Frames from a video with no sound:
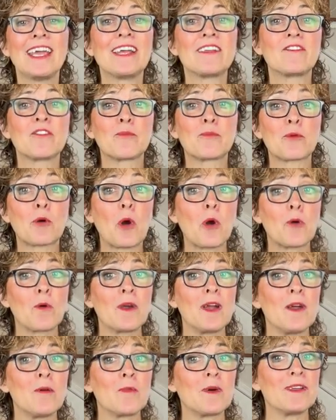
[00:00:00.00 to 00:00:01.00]
It's a
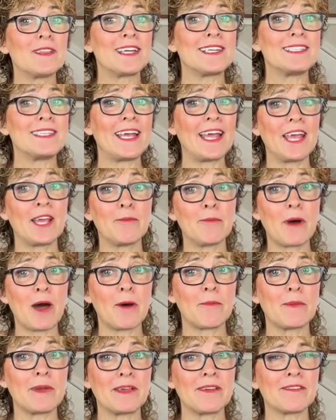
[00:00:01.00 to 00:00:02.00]
program where they take
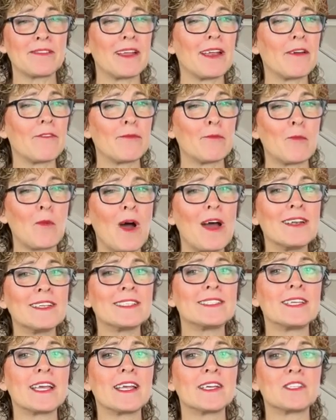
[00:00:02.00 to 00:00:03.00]
puppies, and I want to
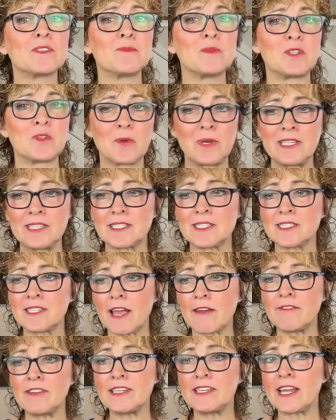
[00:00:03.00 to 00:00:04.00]
say it's between
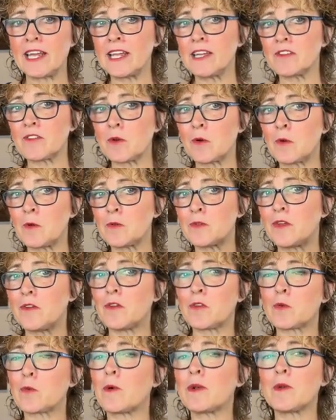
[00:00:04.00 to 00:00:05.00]
7 days old
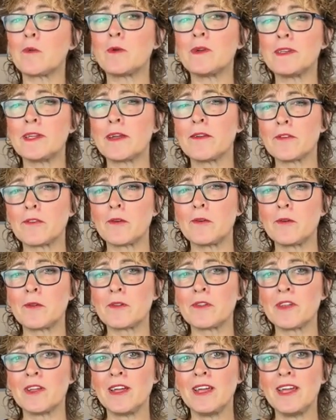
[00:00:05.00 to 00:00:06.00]
and 21 days
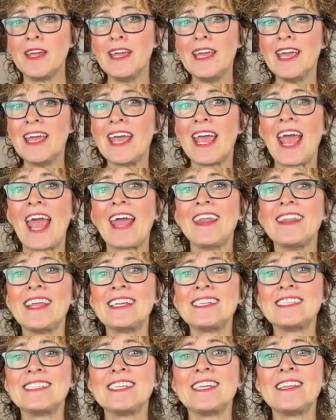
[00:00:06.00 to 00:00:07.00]
old. And
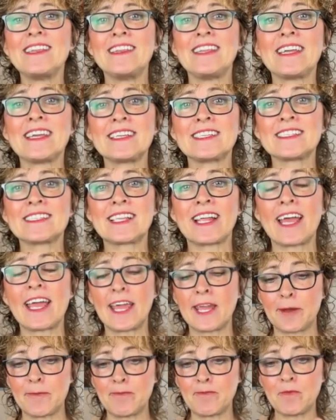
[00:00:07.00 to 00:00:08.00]
they did things
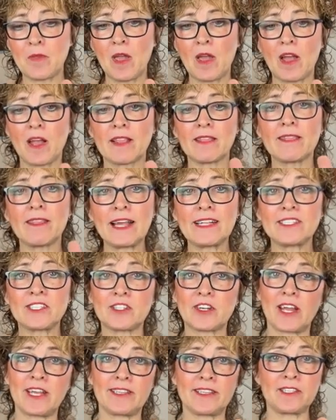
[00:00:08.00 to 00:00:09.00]
like, let's
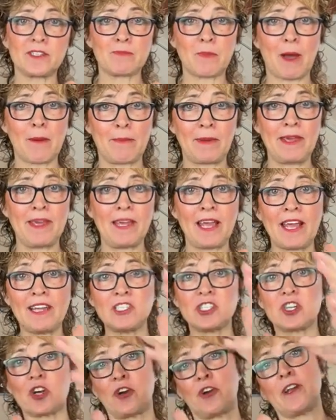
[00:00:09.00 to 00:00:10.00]
take this puppy
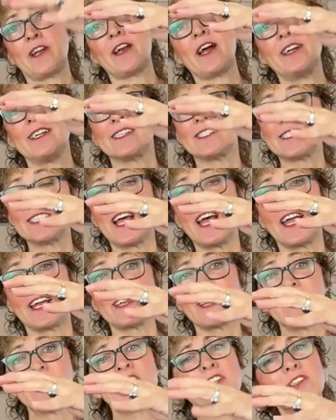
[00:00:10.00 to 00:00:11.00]
and turn it on its
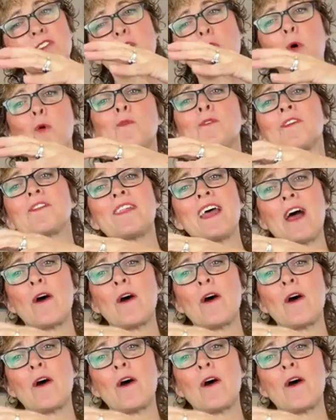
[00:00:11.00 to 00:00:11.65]
side and just hold it